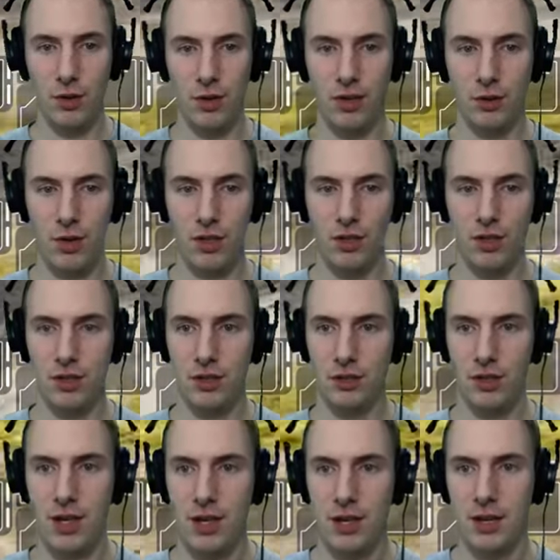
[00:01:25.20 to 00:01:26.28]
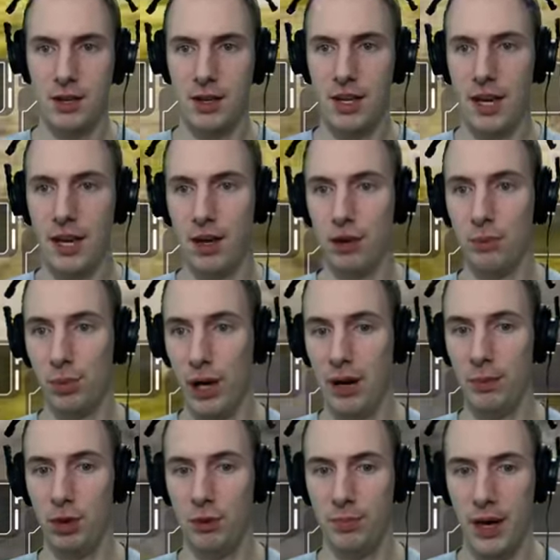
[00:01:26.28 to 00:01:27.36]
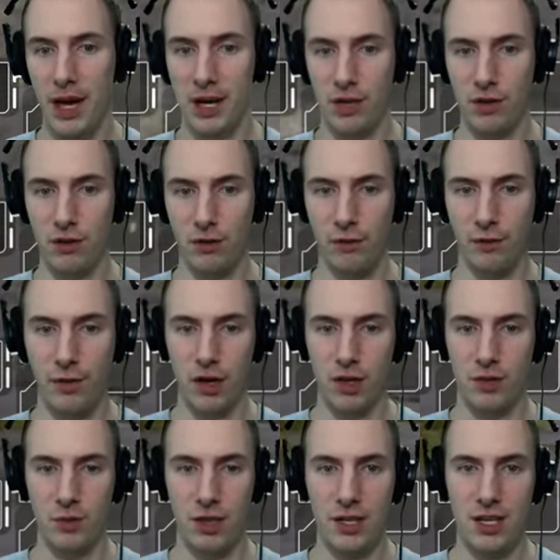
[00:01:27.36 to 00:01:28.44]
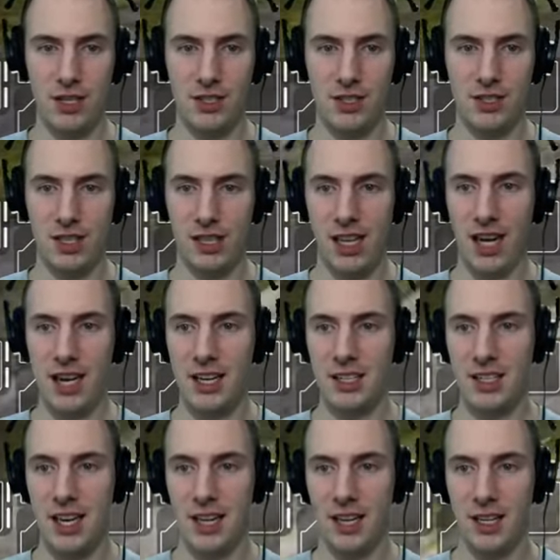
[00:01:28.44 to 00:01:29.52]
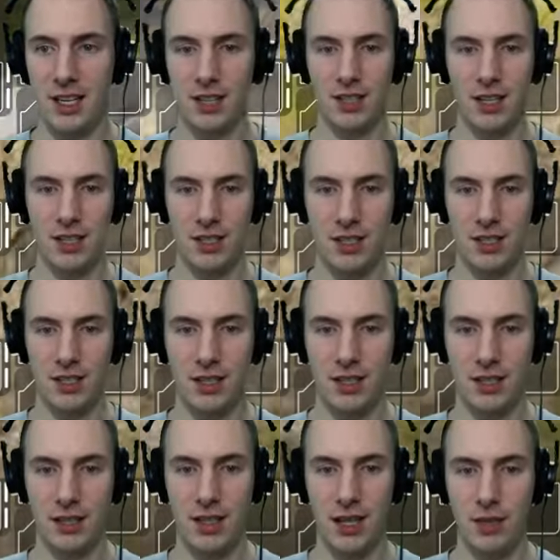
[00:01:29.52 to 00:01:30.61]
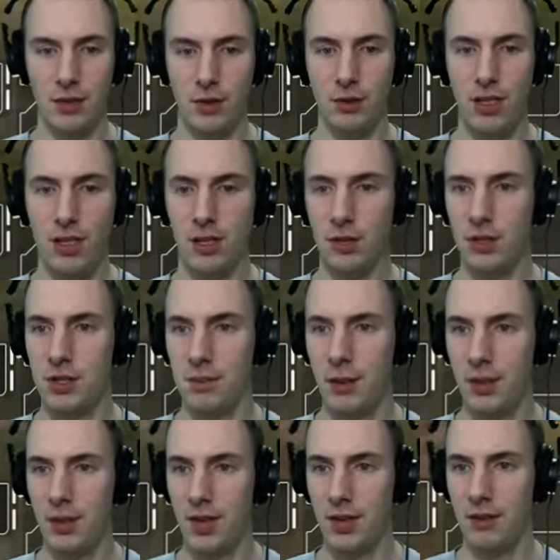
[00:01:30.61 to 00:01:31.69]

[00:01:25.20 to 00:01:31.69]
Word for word: going to get our Bramble Patch first. What it is, it's a line attack that only goes about,